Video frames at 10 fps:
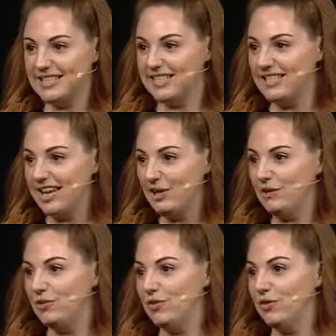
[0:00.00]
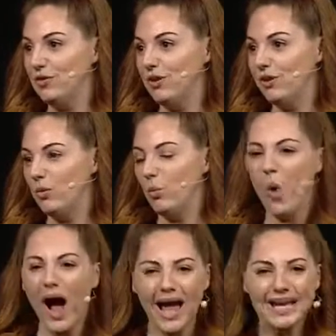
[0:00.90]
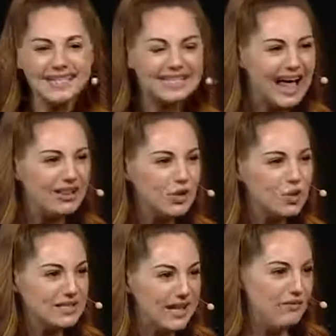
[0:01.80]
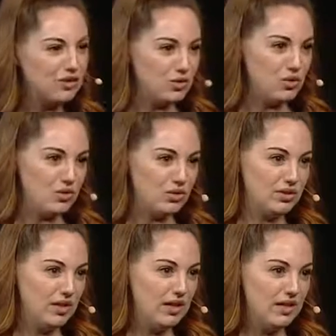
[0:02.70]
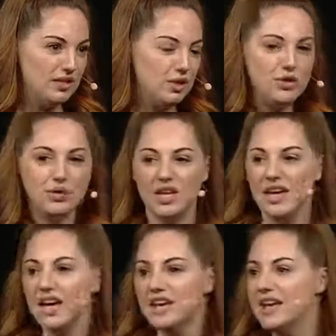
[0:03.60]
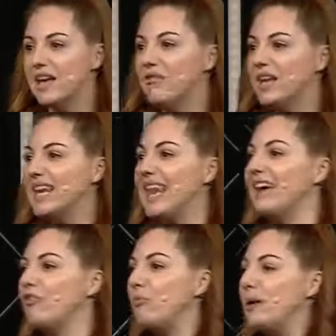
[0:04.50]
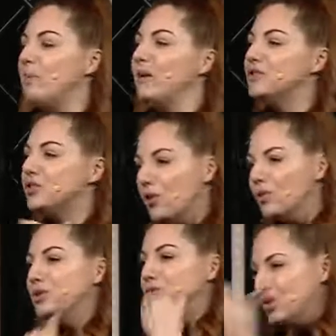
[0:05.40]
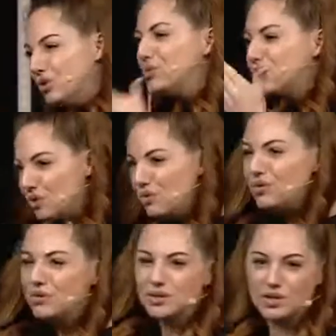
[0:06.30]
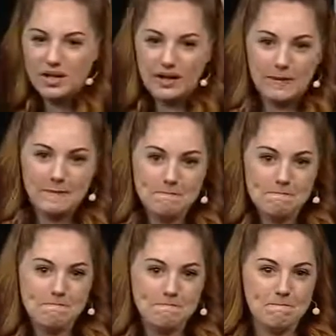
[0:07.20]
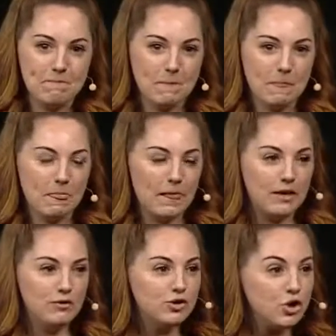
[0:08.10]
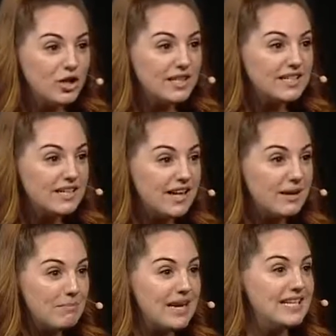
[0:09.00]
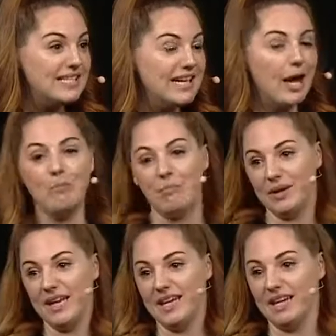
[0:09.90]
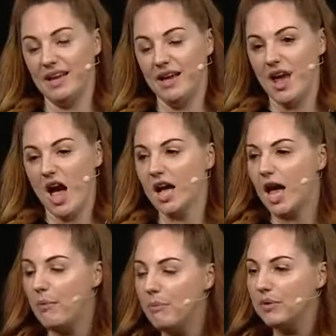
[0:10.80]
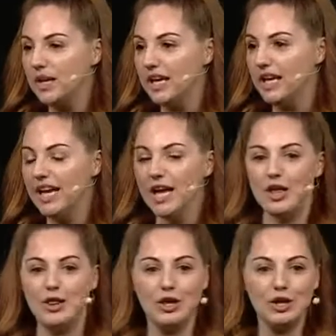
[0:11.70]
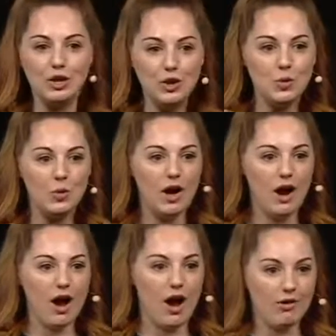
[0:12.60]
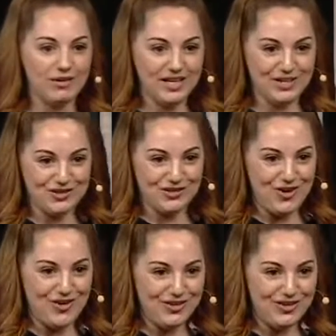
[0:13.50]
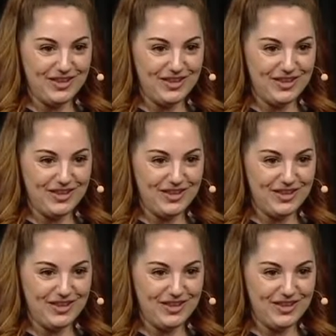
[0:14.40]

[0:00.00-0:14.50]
to get you further. Why sell yourself short? Don't you think enough in life people have sold you too short? You've joined an amazing company, a company that you are in control,